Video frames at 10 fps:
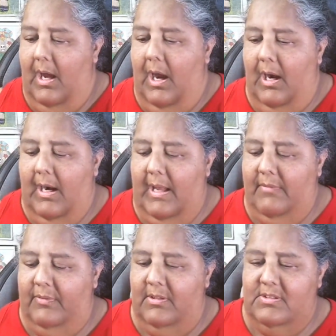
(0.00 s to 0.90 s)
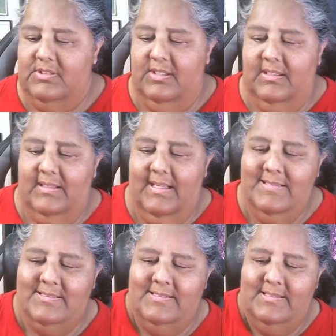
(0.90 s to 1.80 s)
All right, folks. Let's
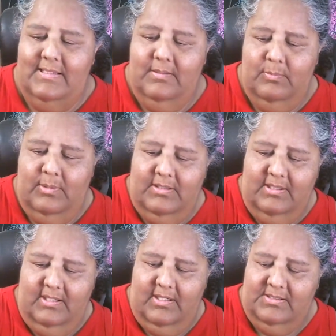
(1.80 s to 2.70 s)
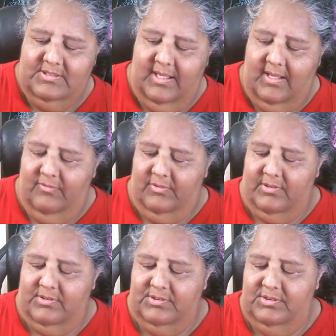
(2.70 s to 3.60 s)
see what the cards have for
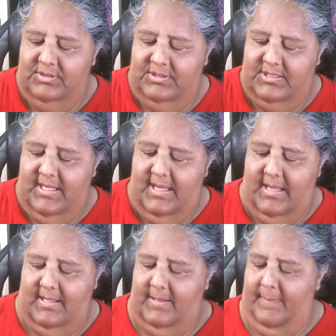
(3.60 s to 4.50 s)
us today.